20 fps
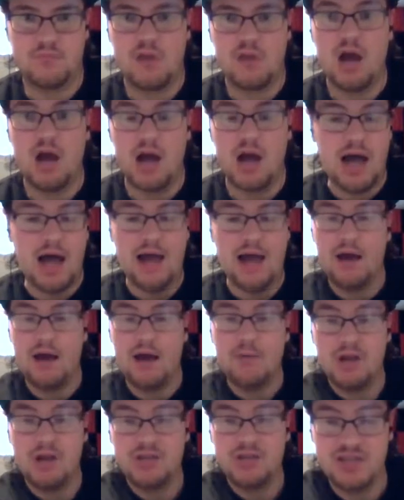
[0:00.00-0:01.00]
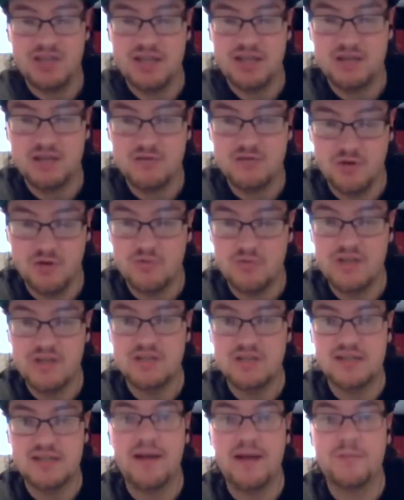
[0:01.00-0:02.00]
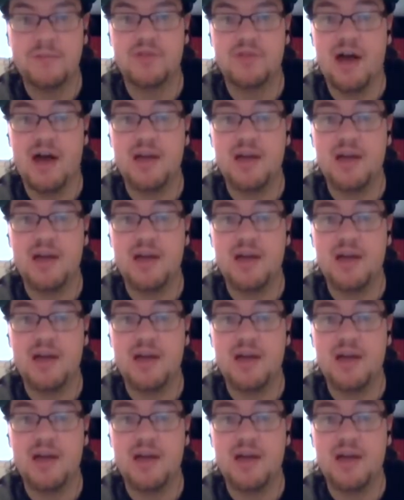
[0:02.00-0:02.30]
I'm not saying you don't need depth.